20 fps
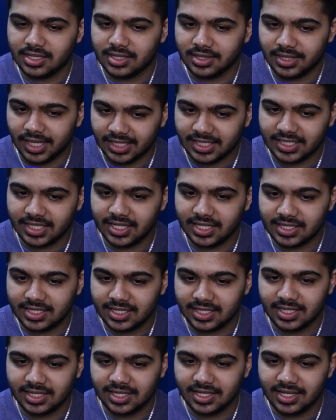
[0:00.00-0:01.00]
that's
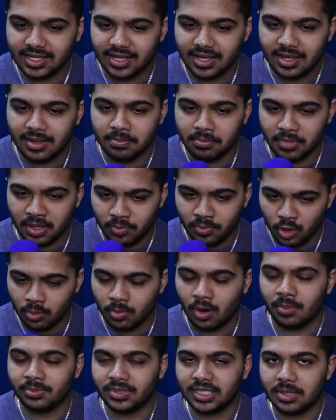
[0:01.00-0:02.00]
it. My boom
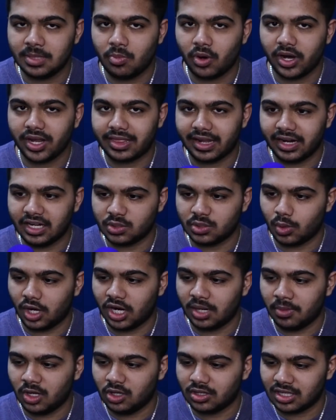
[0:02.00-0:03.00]
arm did break, that is why
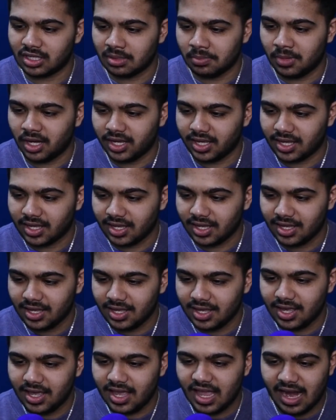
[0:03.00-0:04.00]
I'm holding the mic.
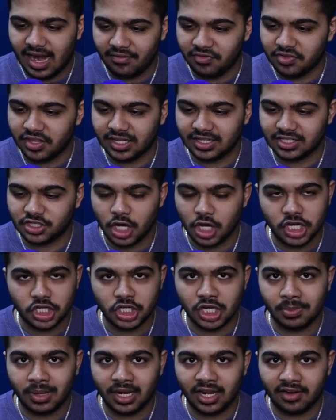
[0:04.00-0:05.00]
Everything's
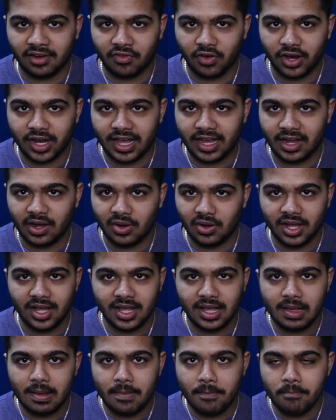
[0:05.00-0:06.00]
changing in my life right now,
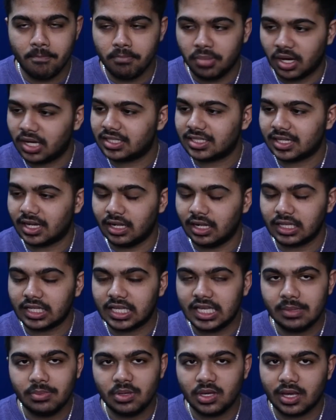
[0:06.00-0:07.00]
but I'll
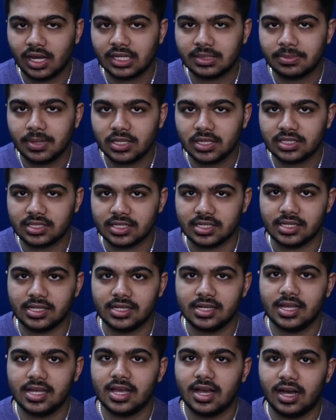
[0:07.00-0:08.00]
keep you guys posted.
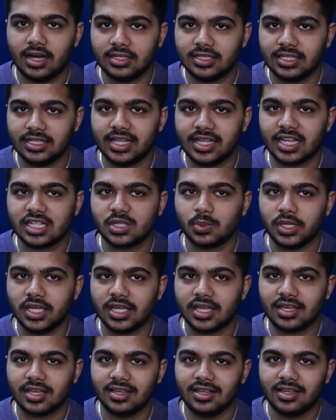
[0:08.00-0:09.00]
Until next
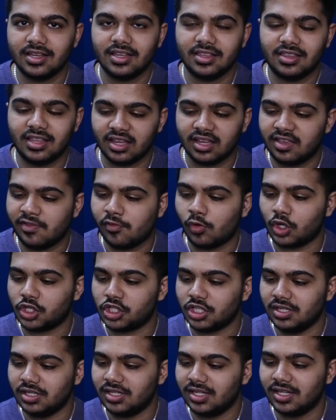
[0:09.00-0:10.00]
week, thank you for
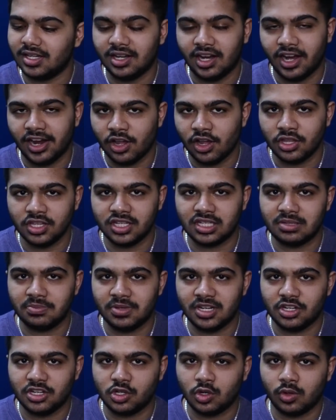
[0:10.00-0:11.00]
watching. I know this has
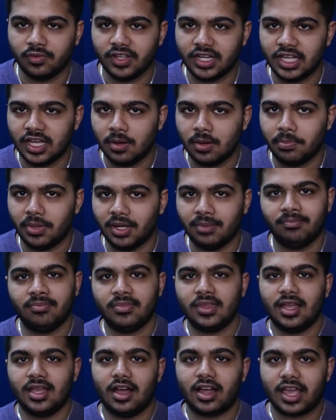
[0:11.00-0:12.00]
been a short video, but
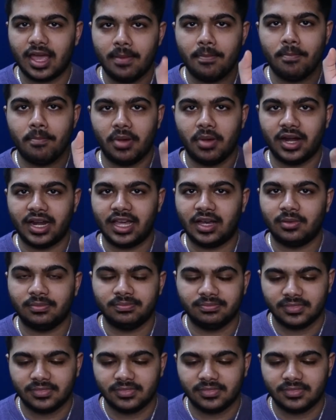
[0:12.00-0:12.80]
okay, bye now.